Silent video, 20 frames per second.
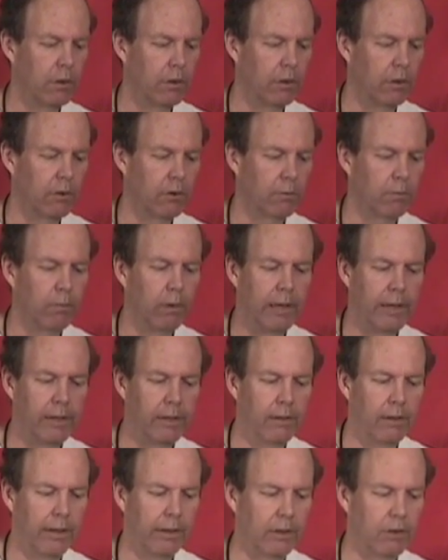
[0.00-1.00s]

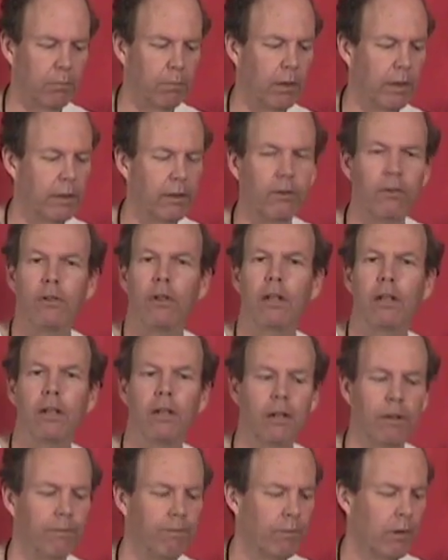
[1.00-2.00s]
Explains
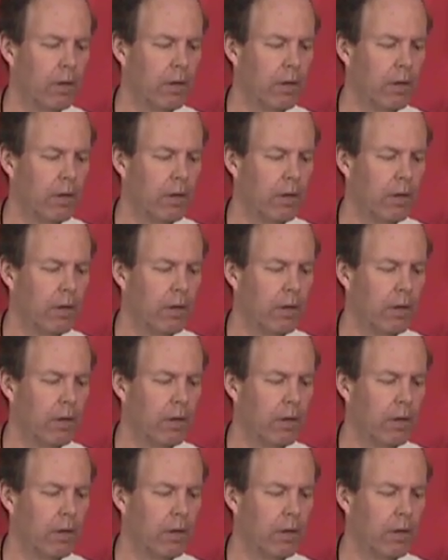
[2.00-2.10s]
the